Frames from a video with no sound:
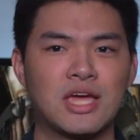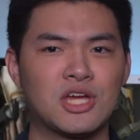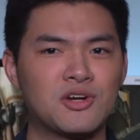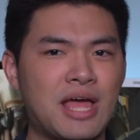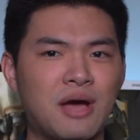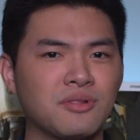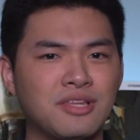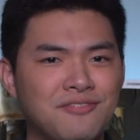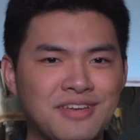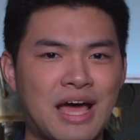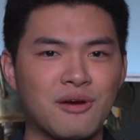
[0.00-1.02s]
You're now
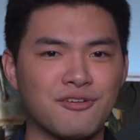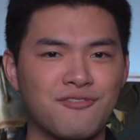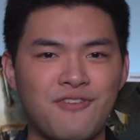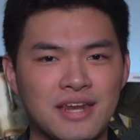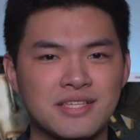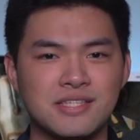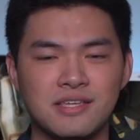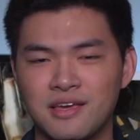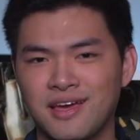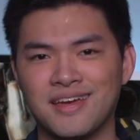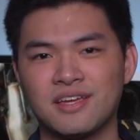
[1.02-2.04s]
living out your
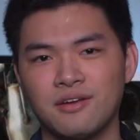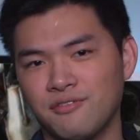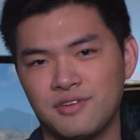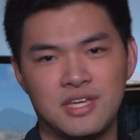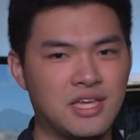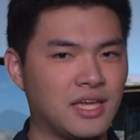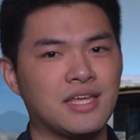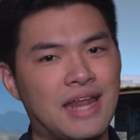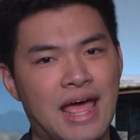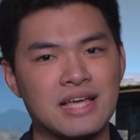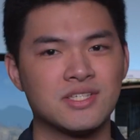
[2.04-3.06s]
fantasy of
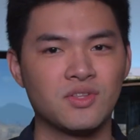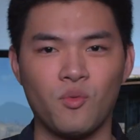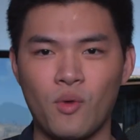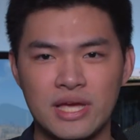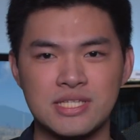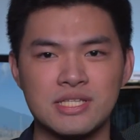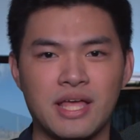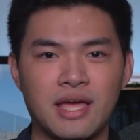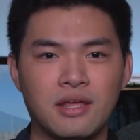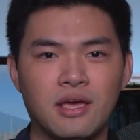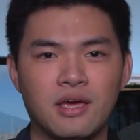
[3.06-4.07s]
kicking ass in the
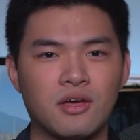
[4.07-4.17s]
wasteland,